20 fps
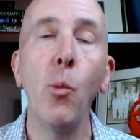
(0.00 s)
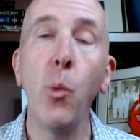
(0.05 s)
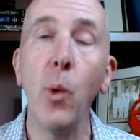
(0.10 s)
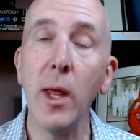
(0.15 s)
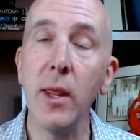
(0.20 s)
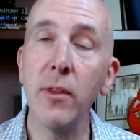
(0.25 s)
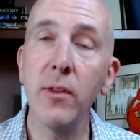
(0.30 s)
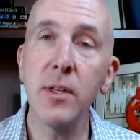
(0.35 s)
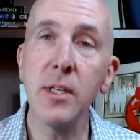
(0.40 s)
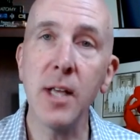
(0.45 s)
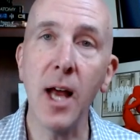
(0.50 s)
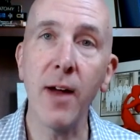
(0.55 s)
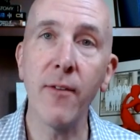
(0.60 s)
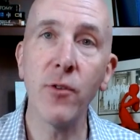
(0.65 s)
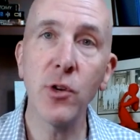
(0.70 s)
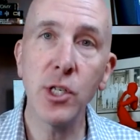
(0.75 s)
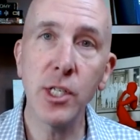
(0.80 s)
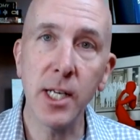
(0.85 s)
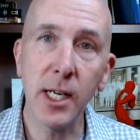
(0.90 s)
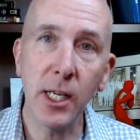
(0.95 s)
with
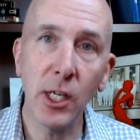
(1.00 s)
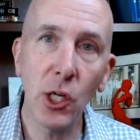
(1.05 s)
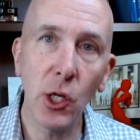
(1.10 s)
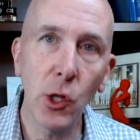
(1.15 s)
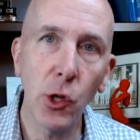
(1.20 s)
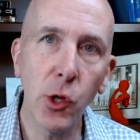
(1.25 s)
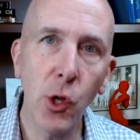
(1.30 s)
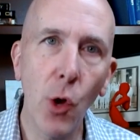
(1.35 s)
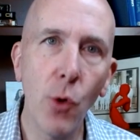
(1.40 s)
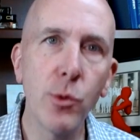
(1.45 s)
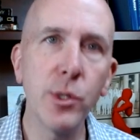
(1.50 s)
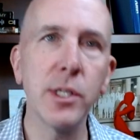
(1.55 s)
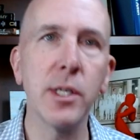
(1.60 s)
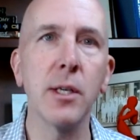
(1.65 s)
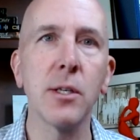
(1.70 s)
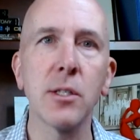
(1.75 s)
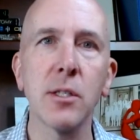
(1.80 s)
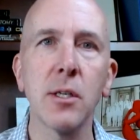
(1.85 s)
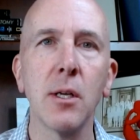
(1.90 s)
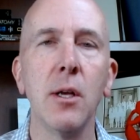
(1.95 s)

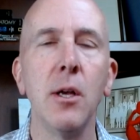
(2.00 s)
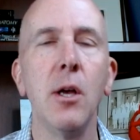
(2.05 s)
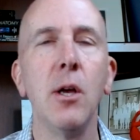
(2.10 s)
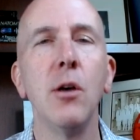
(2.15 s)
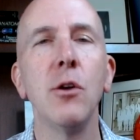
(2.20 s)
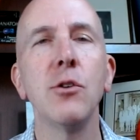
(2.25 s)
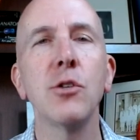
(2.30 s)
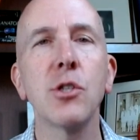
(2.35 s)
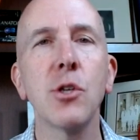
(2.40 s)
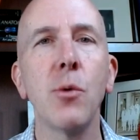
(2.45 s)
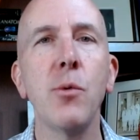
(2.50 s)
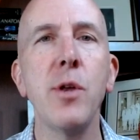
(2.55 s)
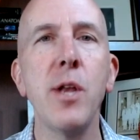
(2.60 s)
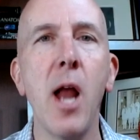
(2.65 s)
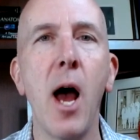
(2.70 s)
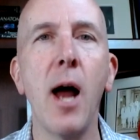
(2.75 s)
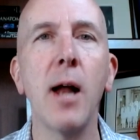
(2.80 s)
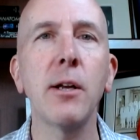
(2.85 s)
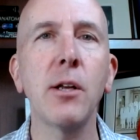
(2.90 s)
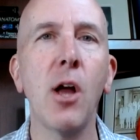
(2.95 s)
diverticulosis, so
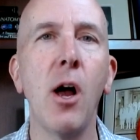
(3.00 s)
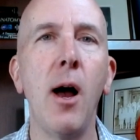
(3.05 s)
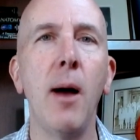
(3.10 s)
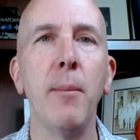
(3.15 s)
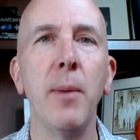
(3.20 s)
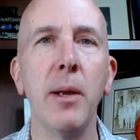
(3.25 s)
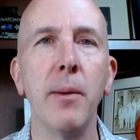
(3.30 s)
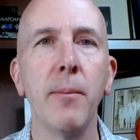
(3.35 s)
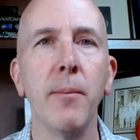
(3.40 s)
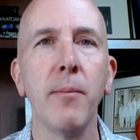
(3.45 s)
not common.